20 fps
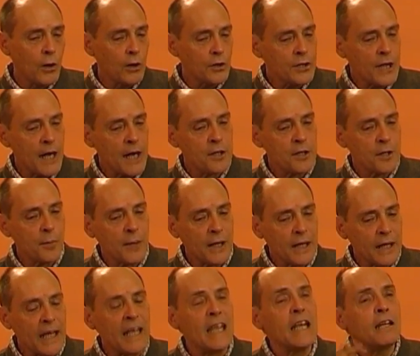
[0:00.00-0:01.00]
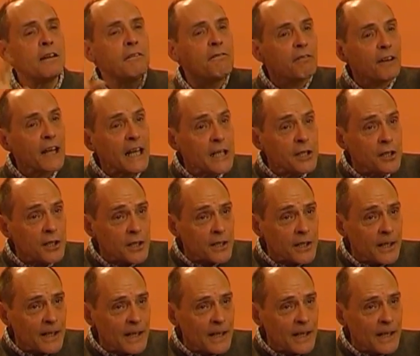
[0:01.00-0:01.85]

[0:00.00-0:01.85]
tend to be inflated.